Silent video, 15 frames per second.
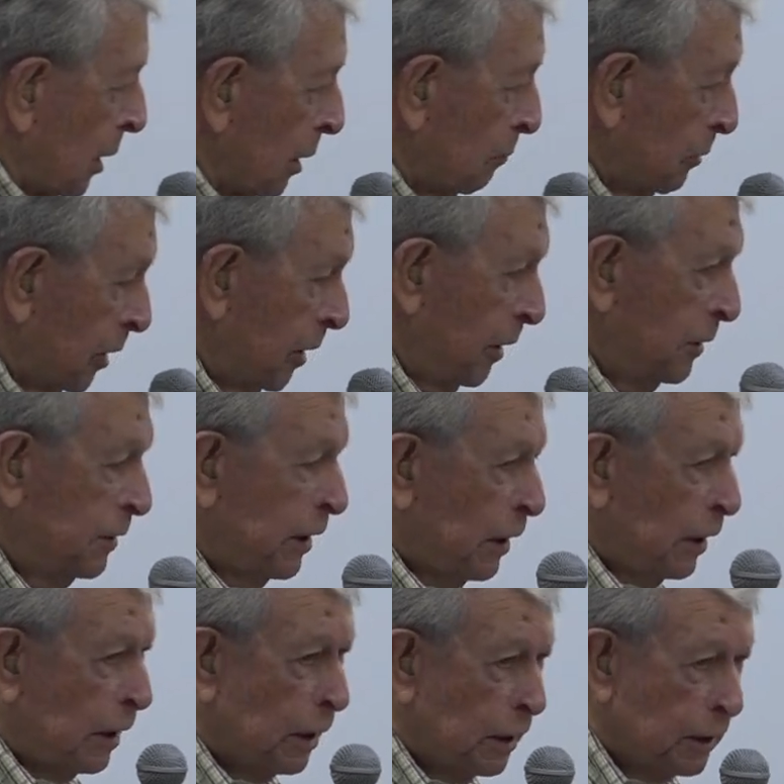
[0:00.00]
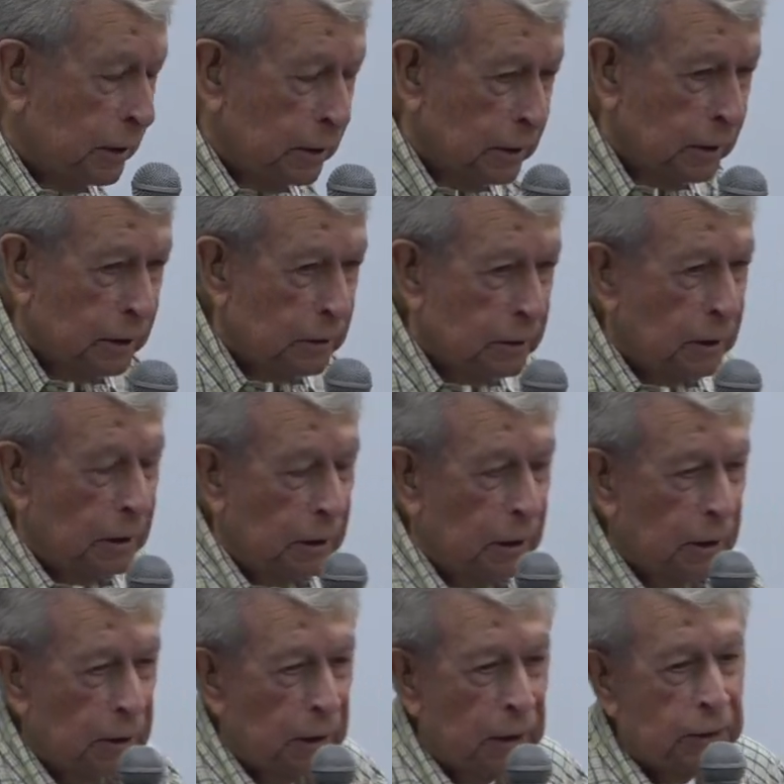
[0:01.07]
And when he died in
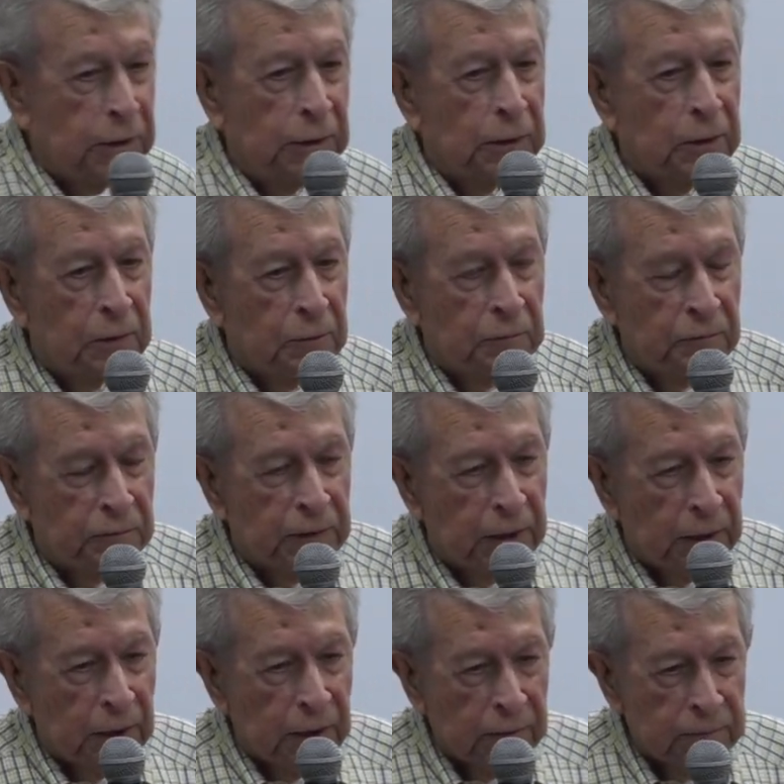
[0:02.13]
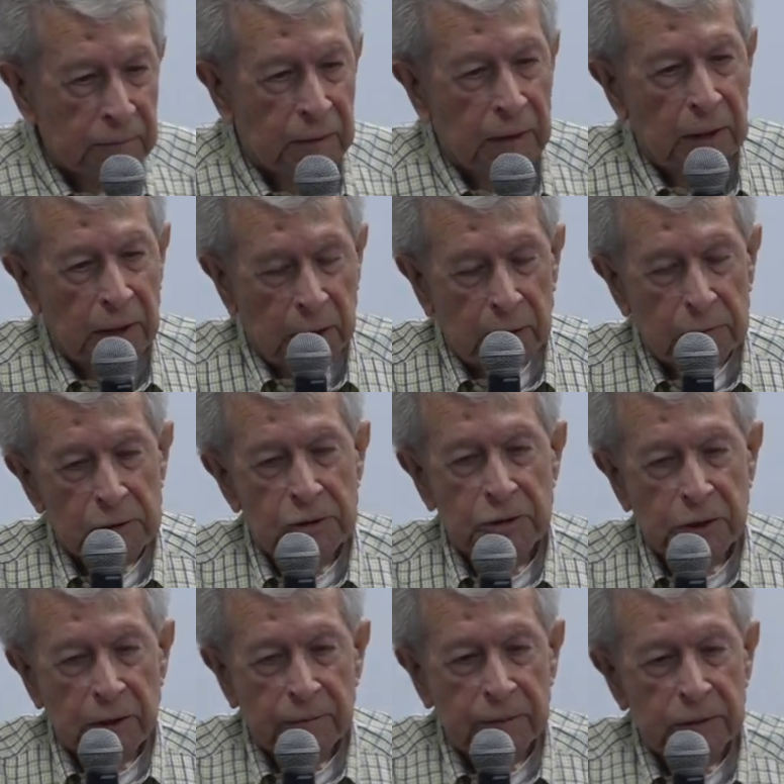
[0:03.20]
1905, he was
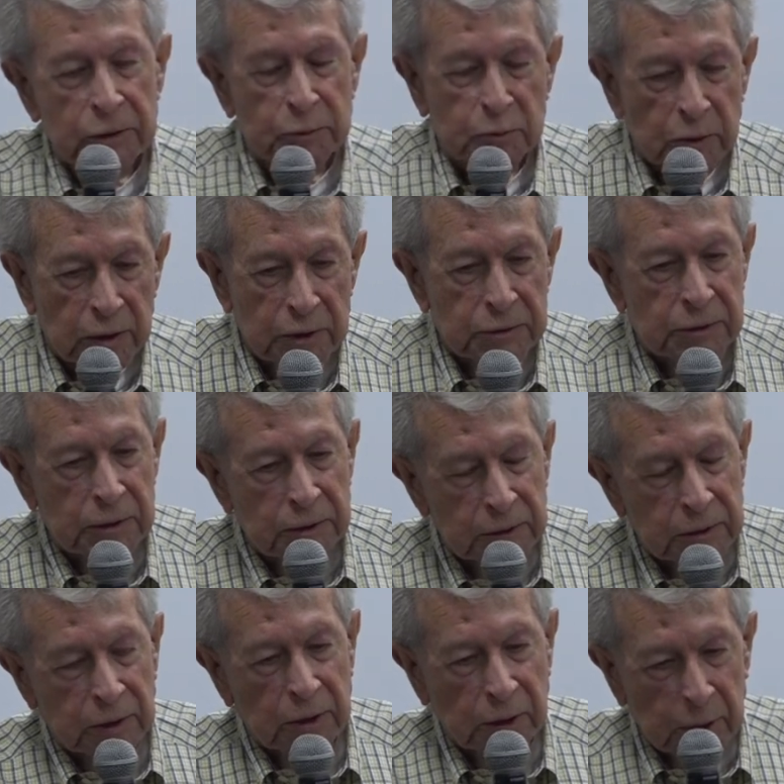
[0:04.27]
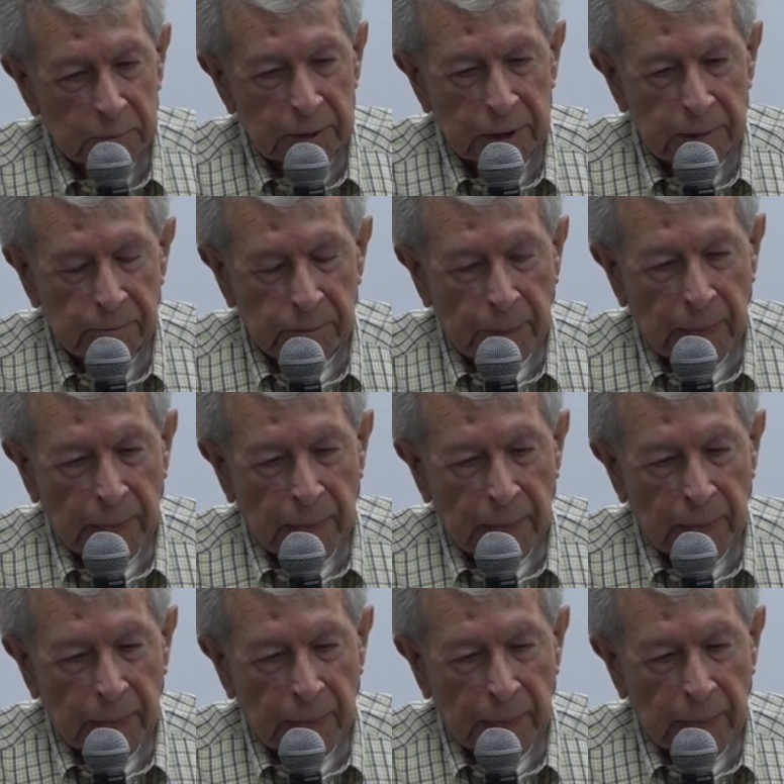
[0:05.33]
serving as president of the company.